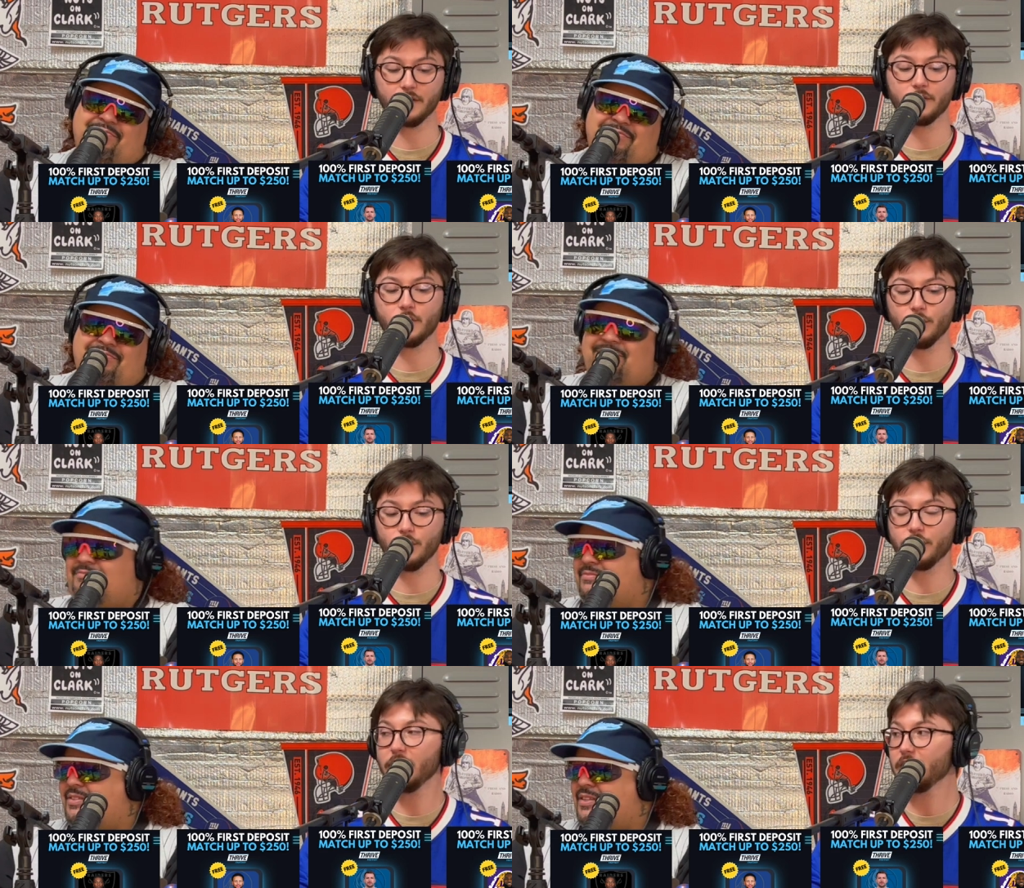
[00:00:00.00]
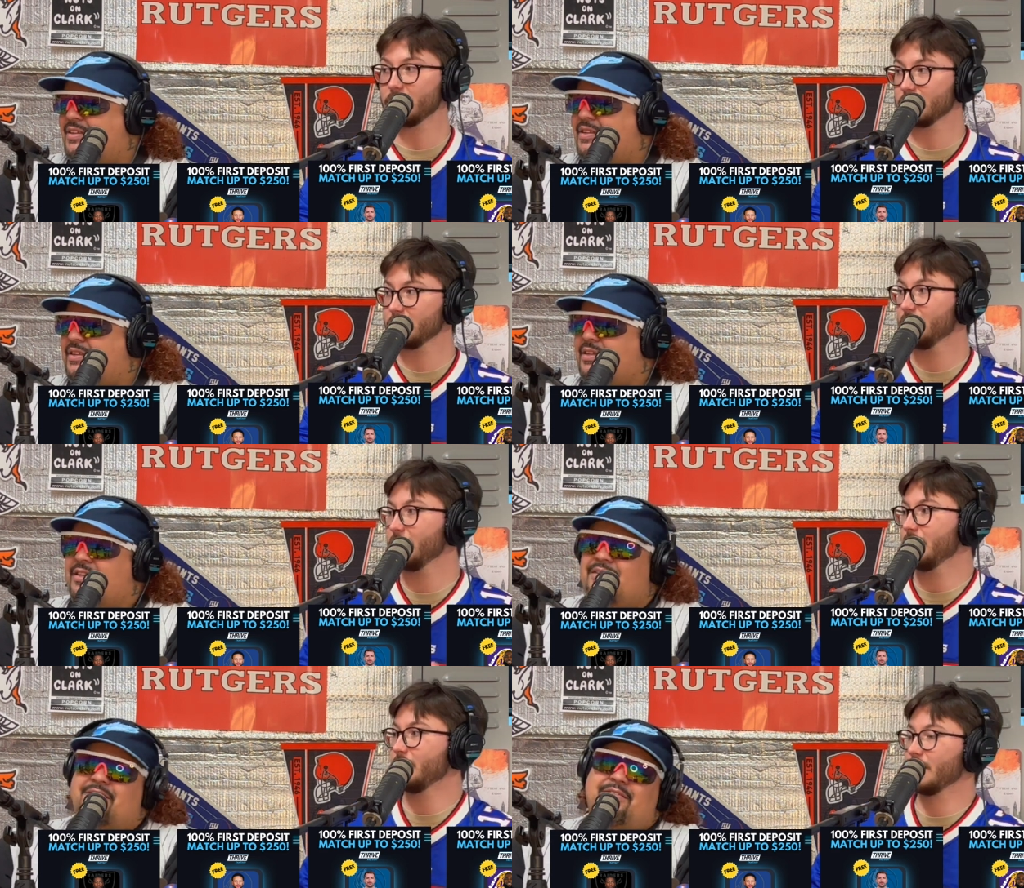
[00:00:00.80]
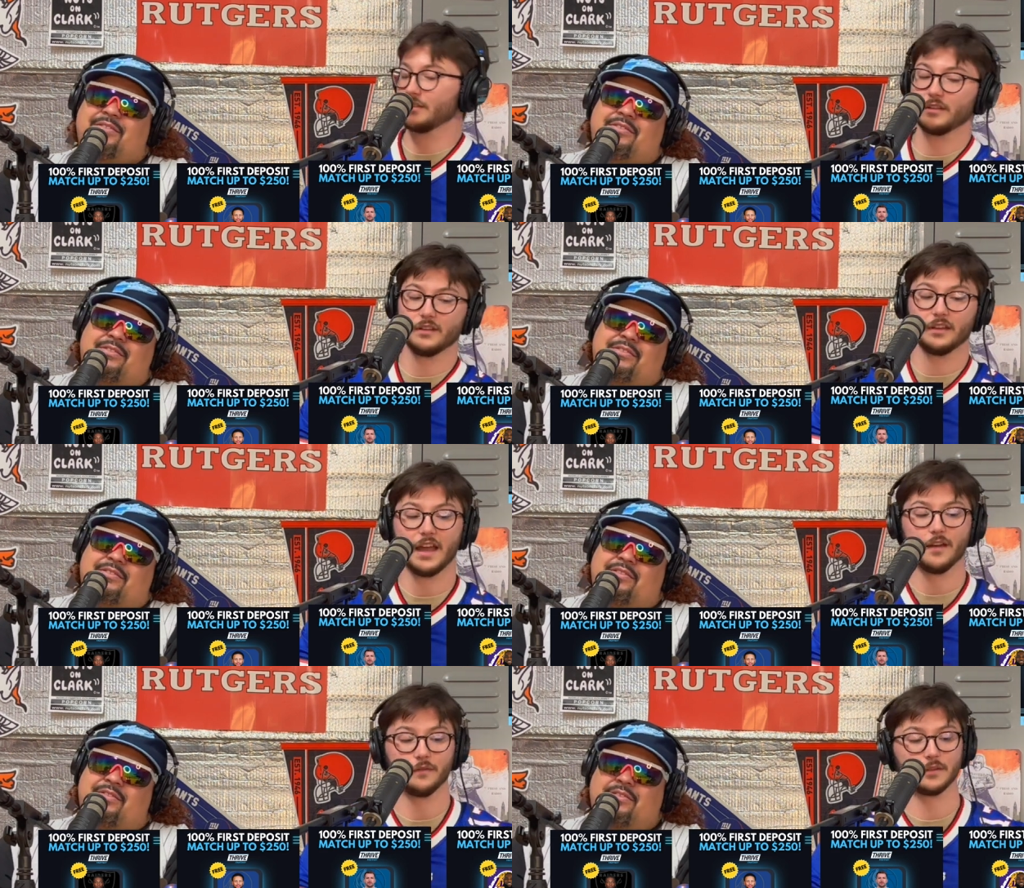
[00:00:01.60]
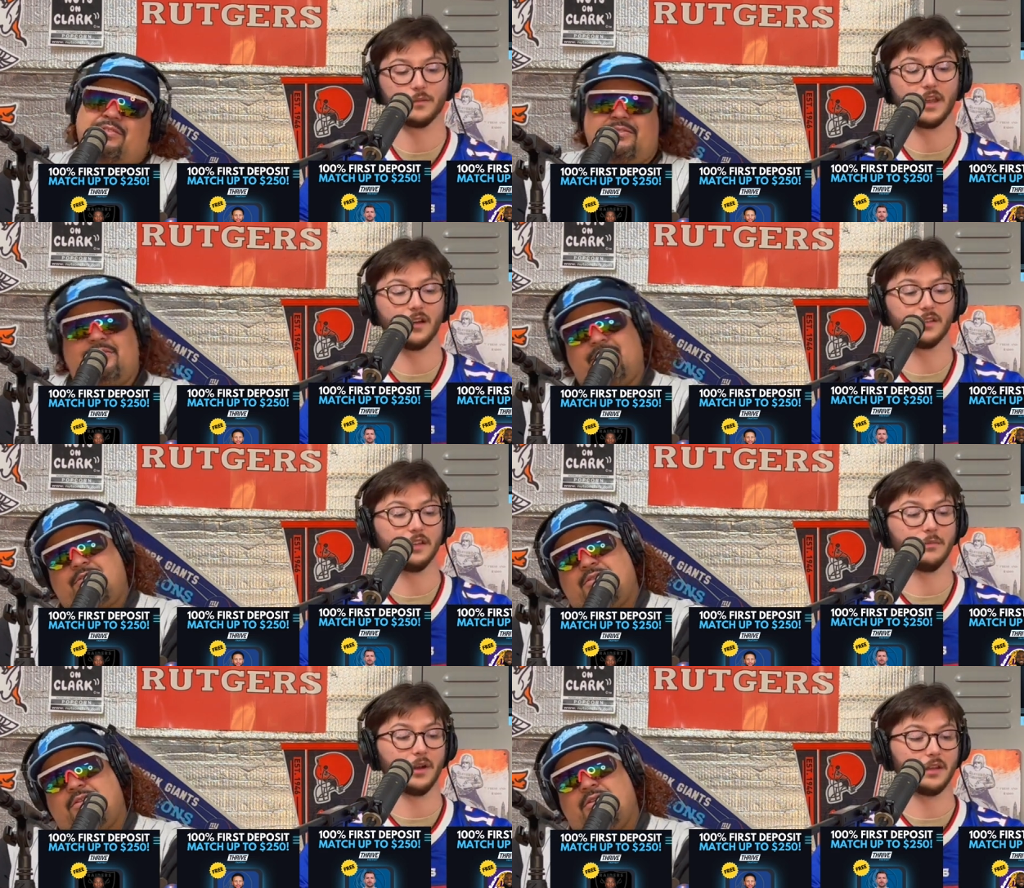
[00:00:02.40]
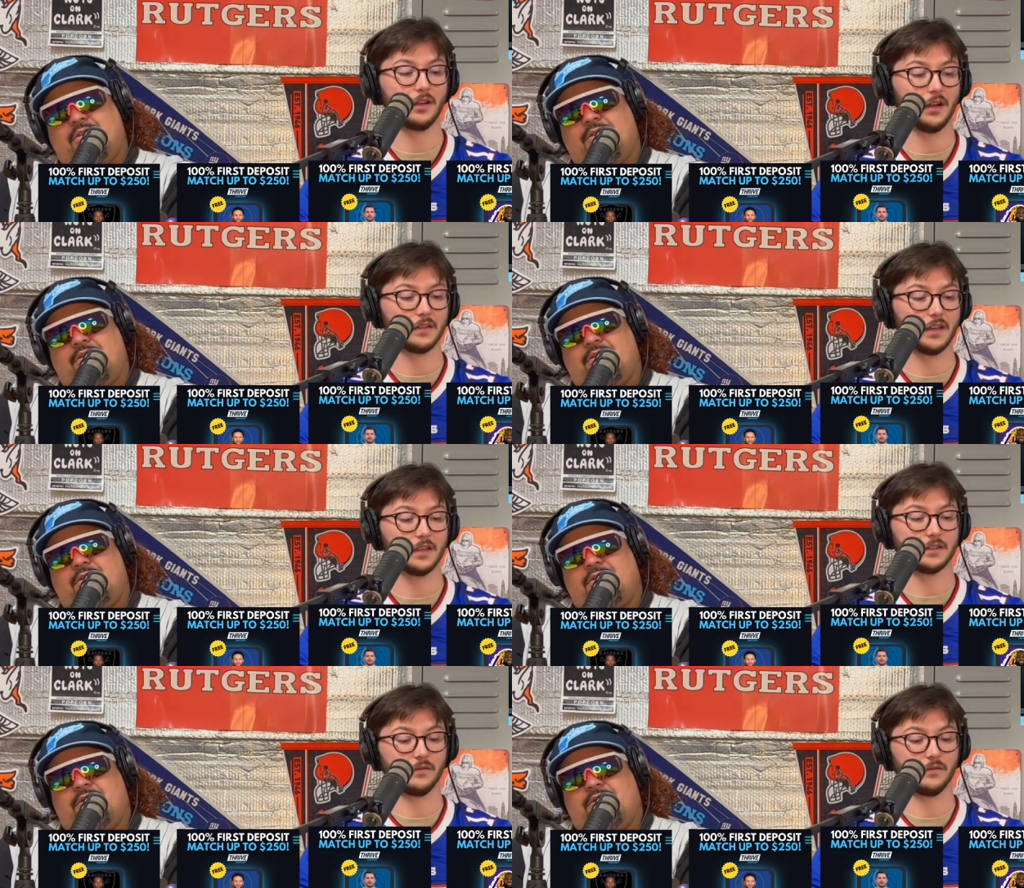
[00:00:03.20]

Speaker 1: of cool things. You're also going to have some guaranteed money contests.